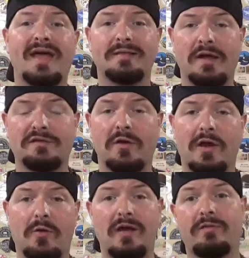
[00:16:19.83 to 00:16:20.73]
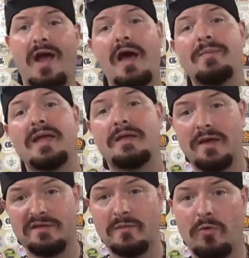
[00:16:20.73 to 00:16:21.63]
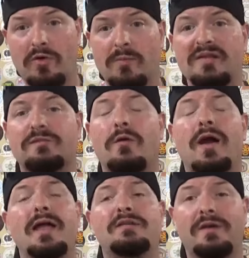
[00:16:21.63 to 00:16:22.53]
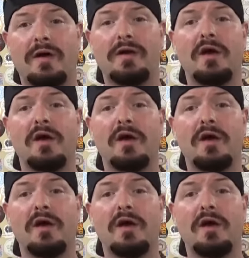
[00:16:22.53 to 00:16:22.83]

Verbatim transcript: a laser engraver I make custom ornaments for a ton